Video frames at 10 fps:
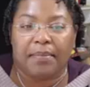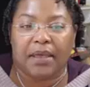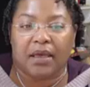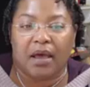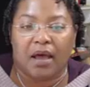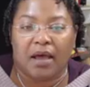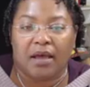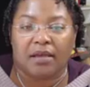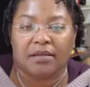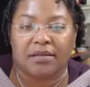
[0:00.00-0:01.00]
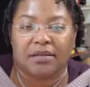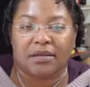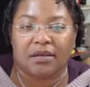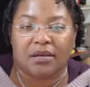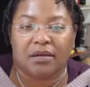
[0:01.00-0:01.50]
because,
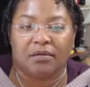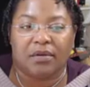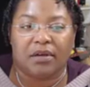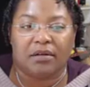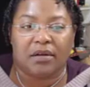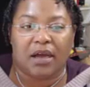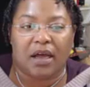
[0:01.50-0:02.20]
well,